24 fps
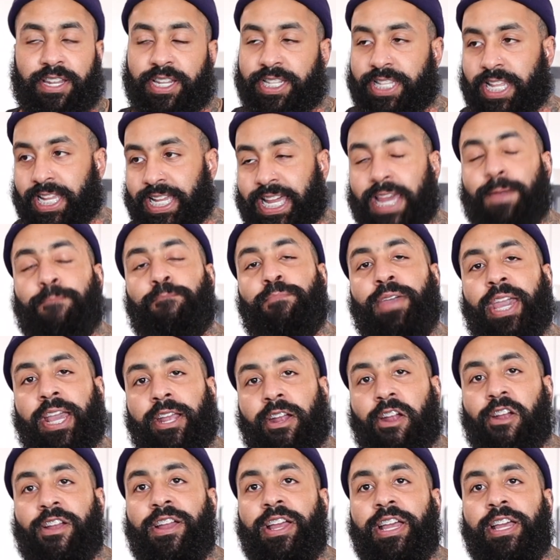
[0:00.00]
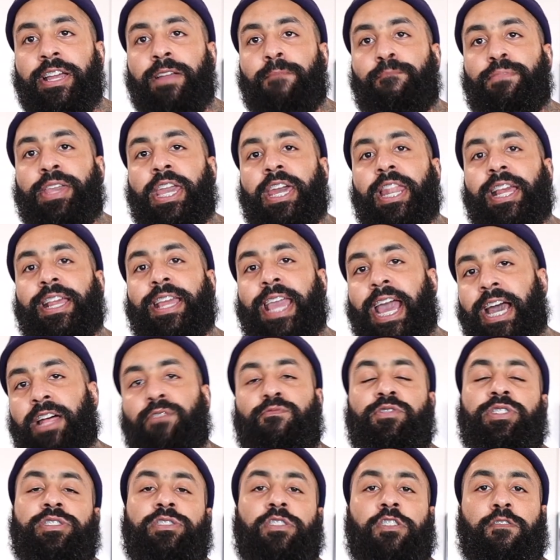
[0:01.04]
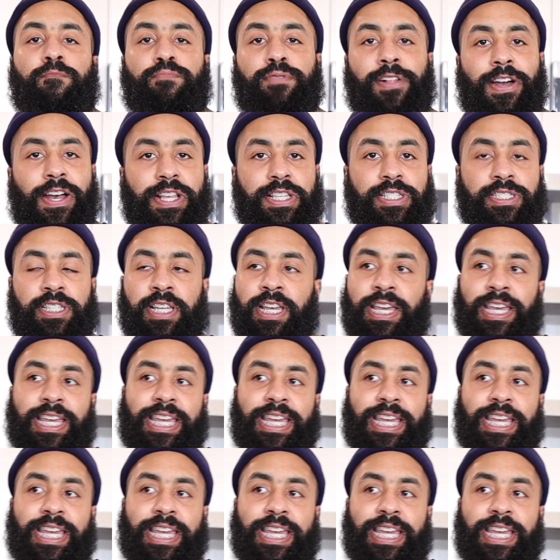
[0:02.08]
Just to get bigger, be at a calorie surplus,